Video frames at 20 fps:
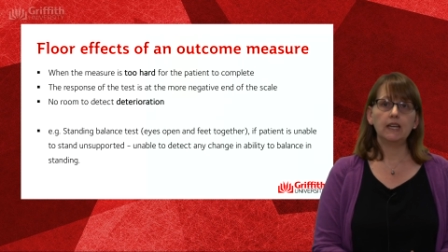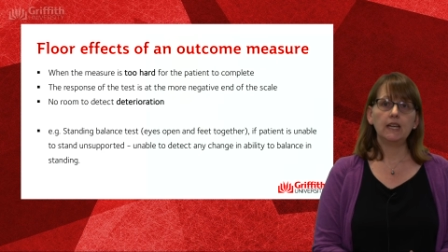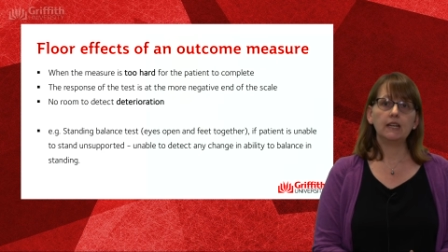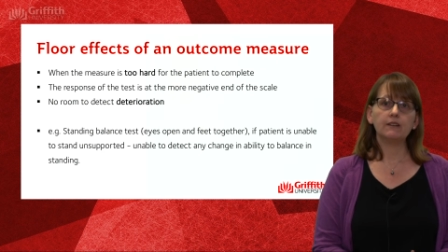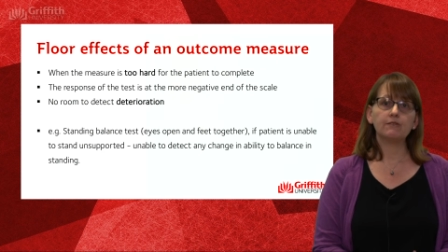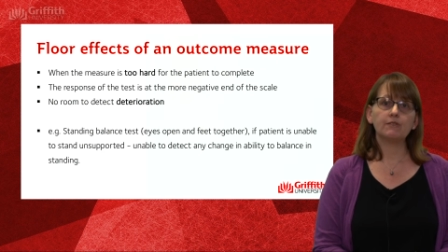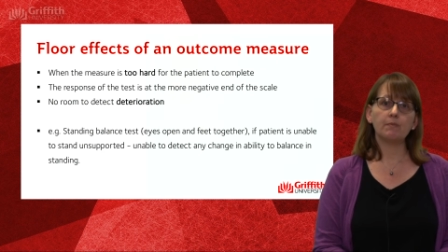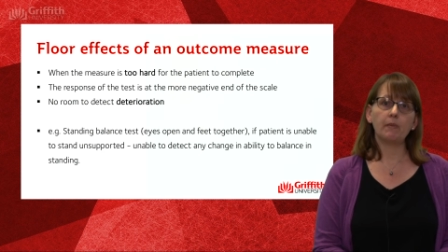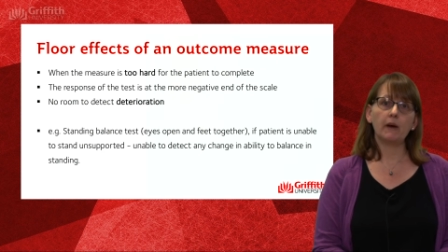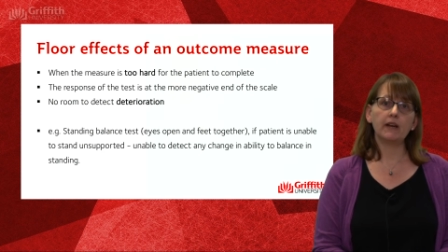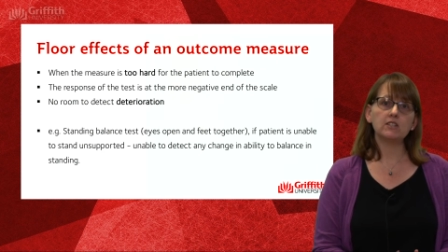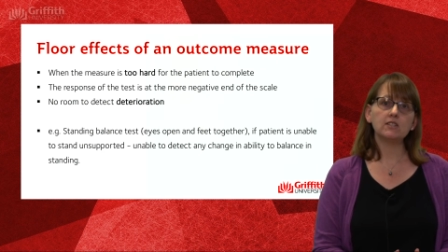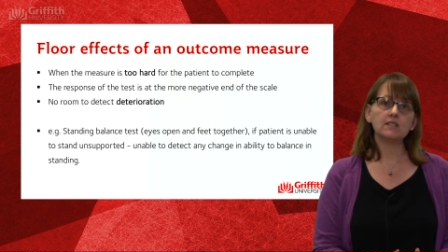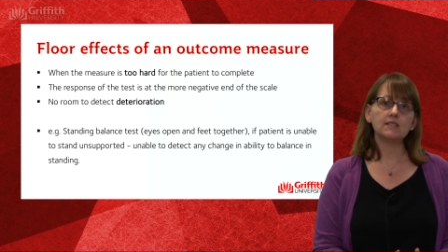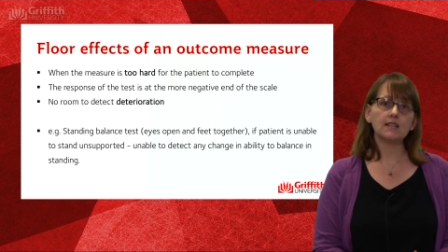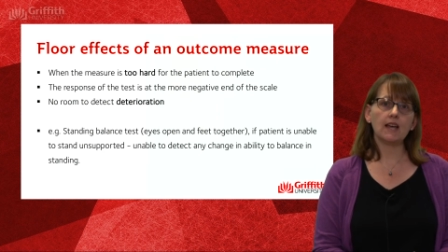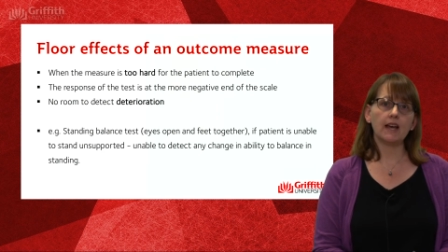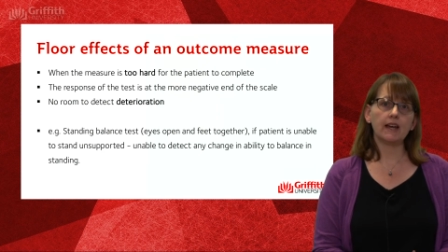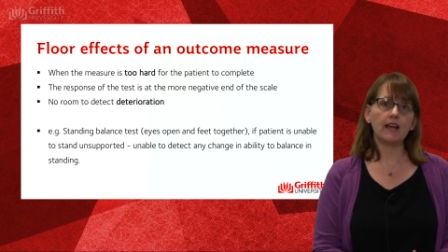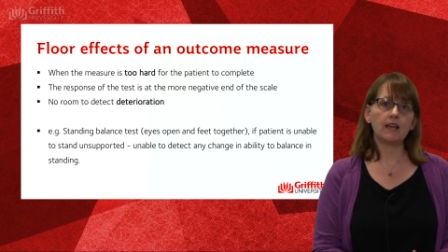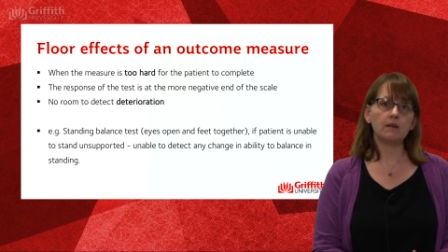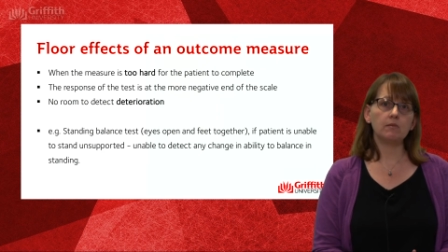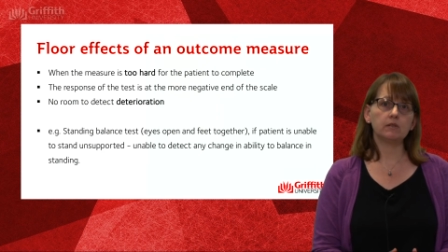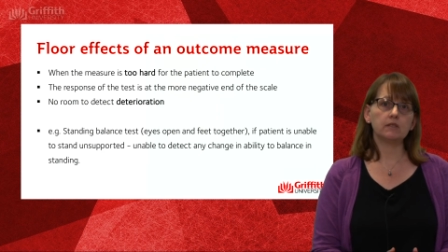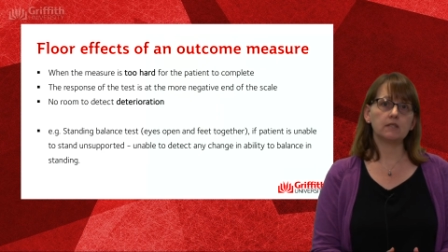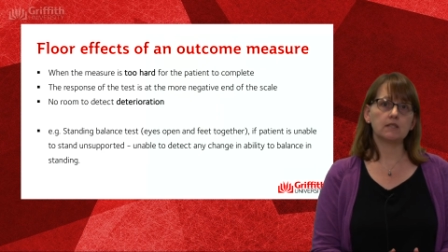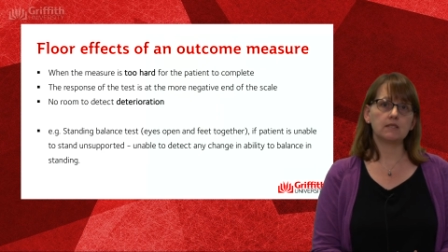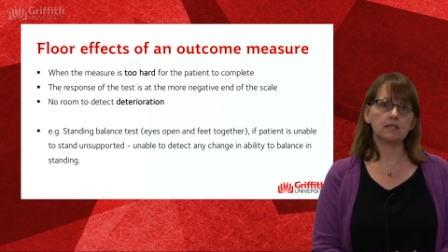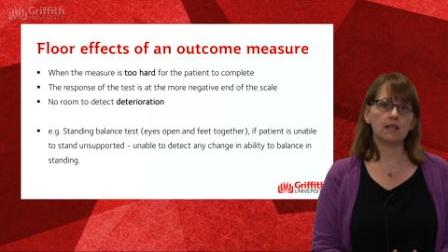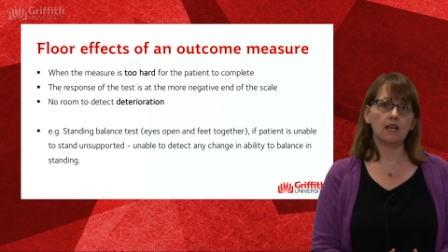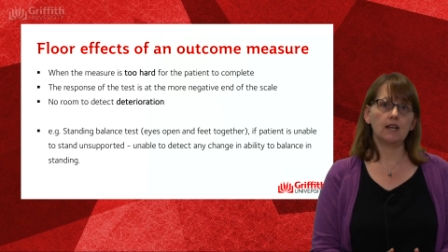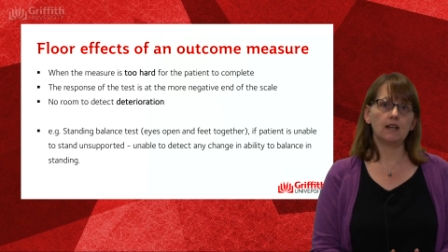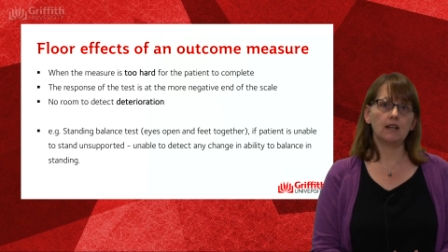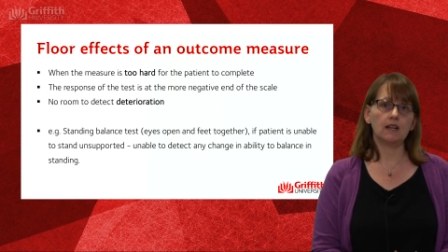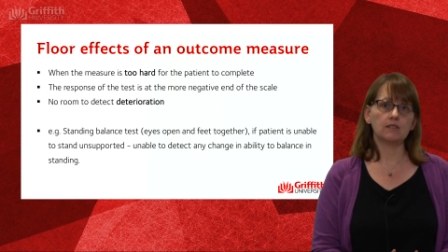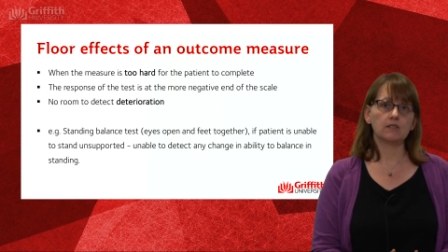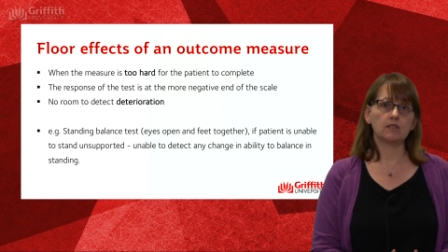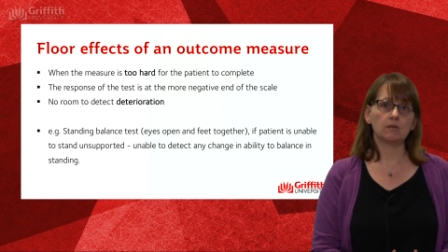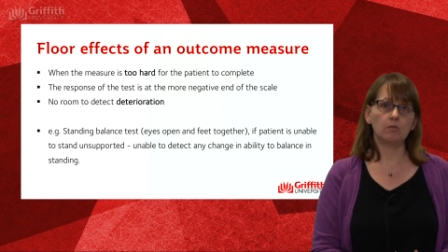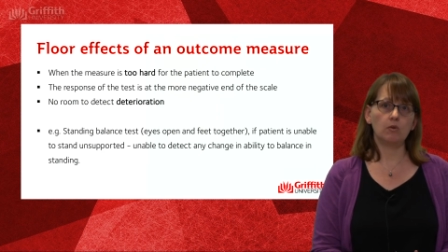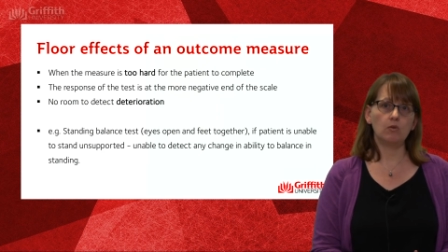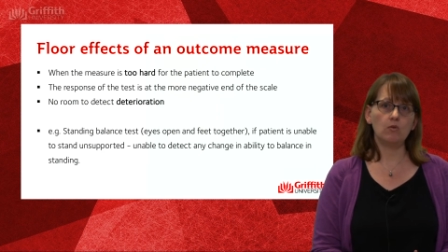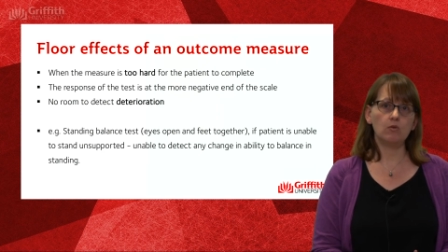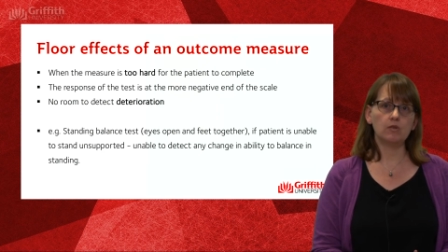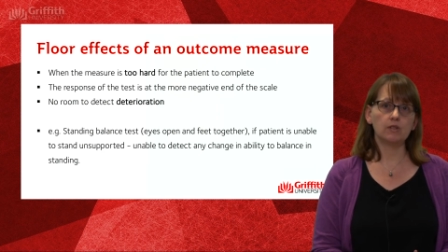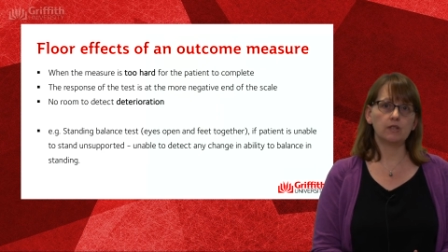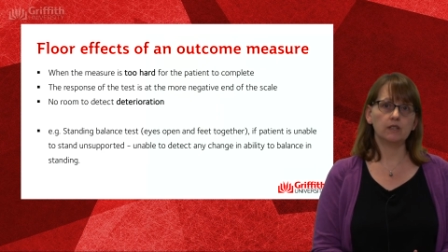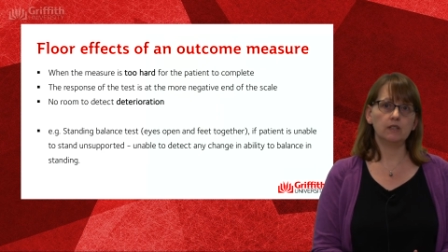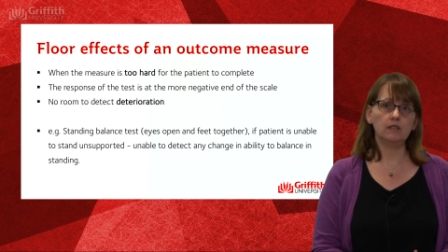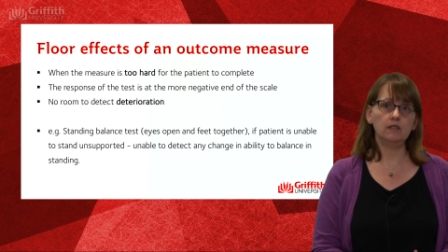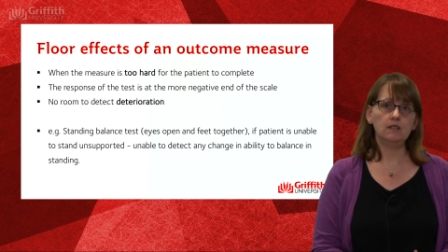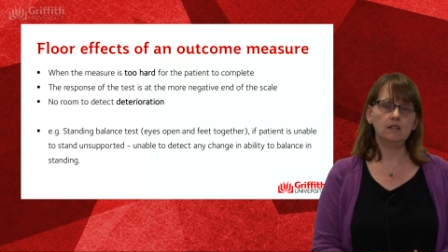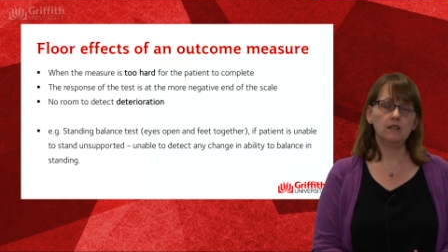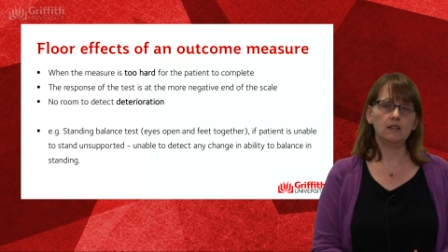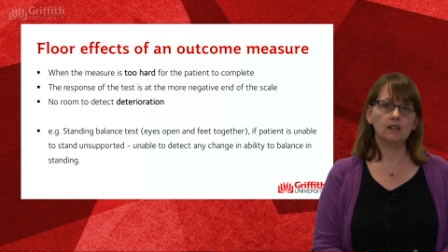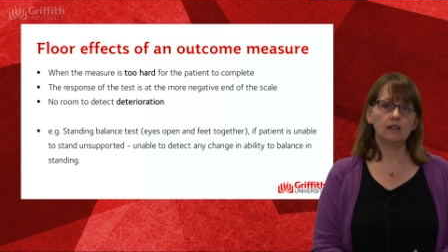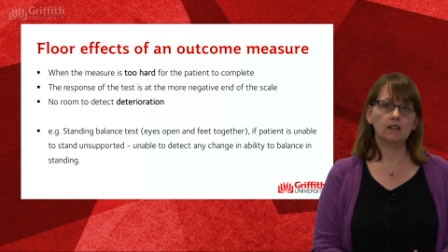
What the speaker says: If the patient's unable to stand unsupported,